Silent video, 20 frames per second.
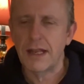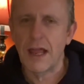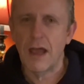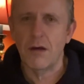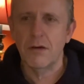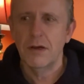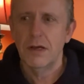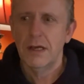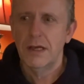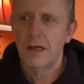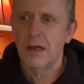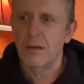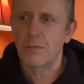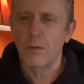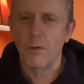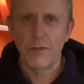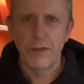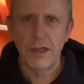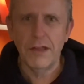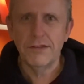Now,
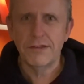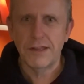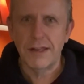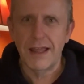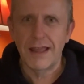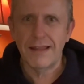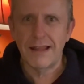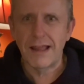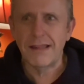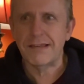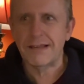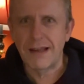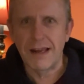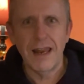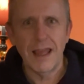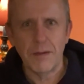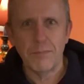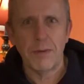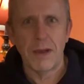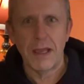on the internet, that's
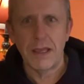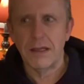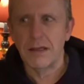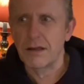clickbait.